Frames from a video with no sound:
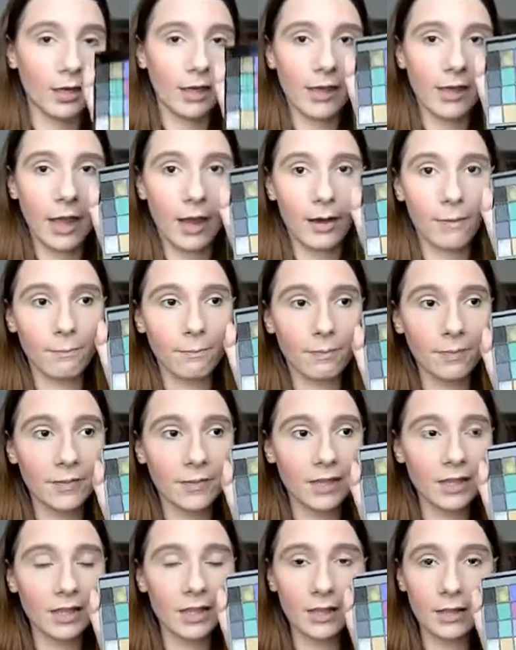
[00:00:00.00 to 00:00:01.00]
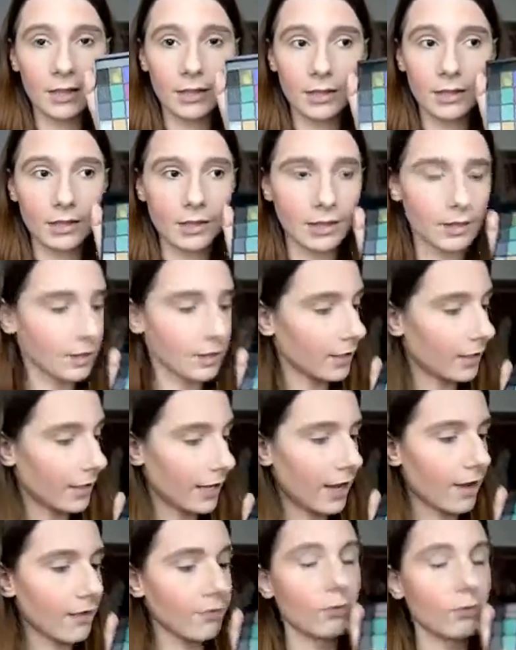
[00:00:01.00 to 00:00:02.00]
Yeah, they
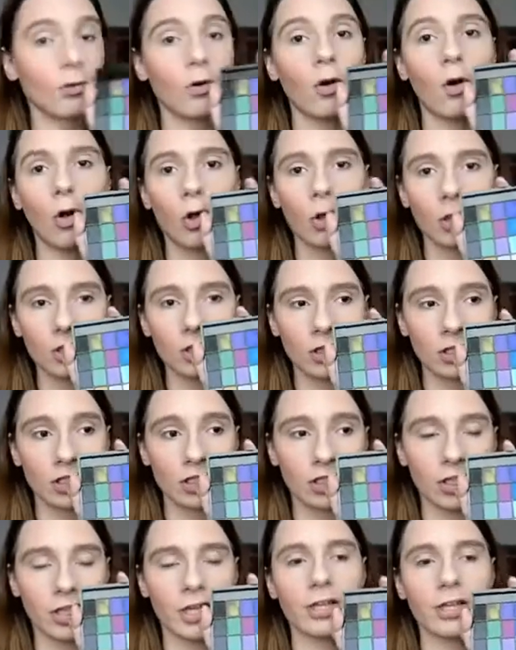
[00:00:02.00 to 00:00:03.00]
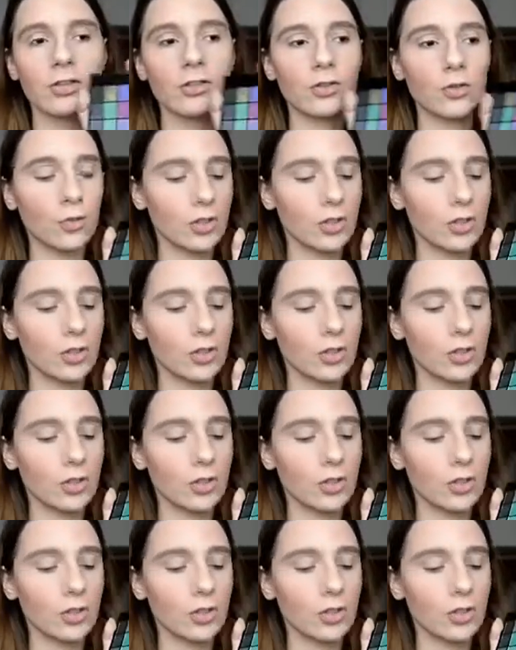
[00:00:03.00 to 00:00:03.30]
have all the shades,